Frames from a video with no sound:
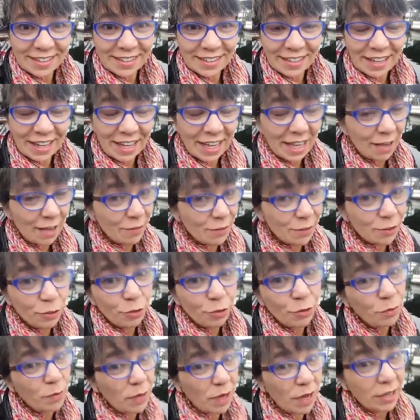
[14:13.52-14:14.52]
I have a
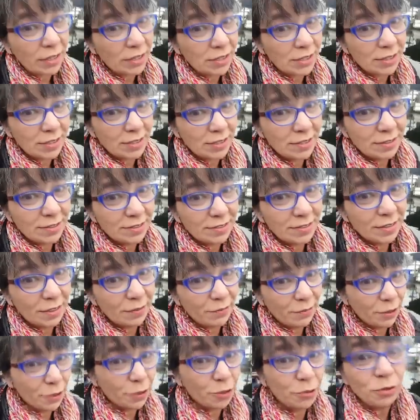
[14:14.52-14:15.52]
toolbox, a
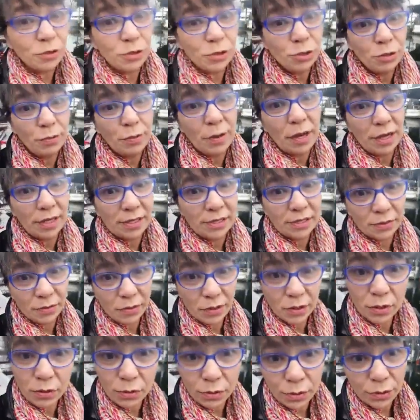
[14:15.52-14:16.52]
virtual toolbox
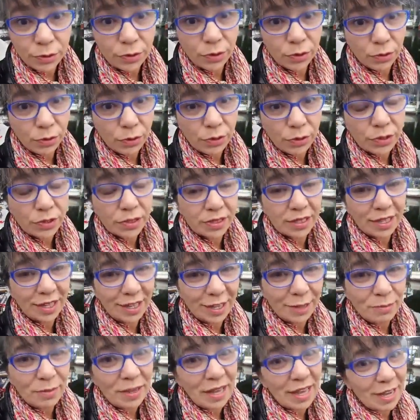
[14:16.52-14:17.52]
with cool tools to
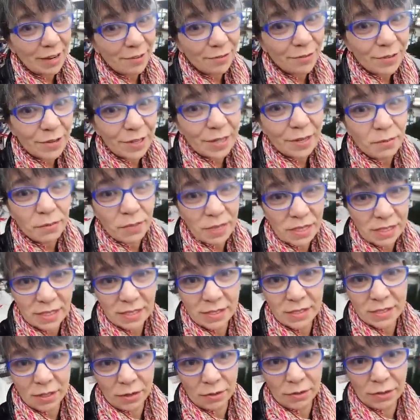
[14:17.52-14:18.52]
help every
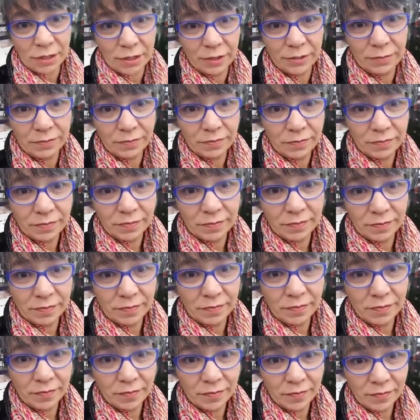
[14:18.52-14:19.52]
business owner
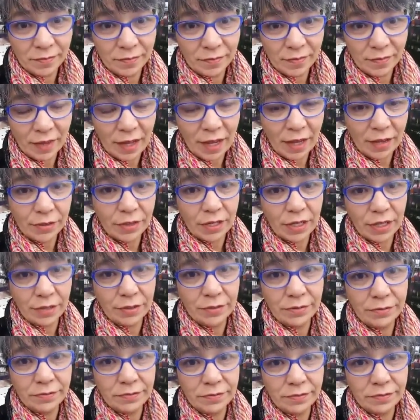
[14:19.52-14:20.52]
out there
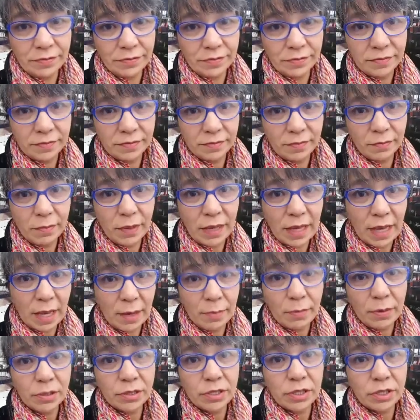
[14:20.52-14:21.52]
be
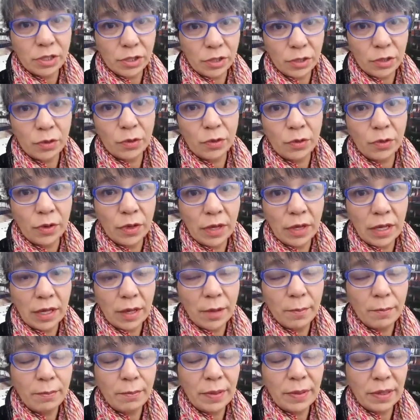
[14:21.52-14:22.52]
able to
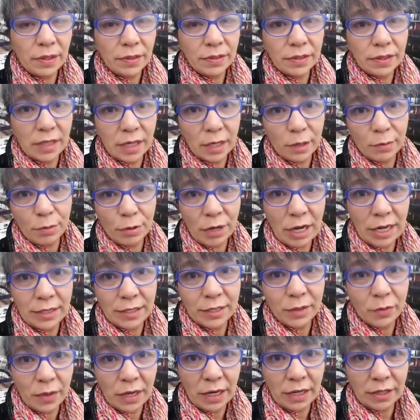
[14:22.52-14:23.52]
build their brand
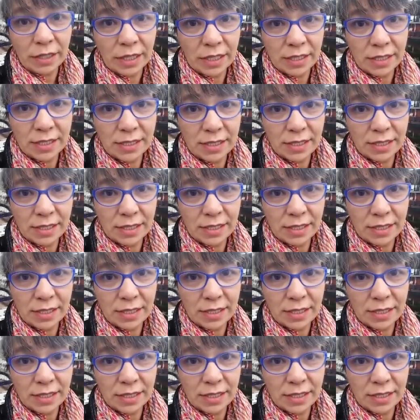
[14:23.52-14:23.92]
awareness.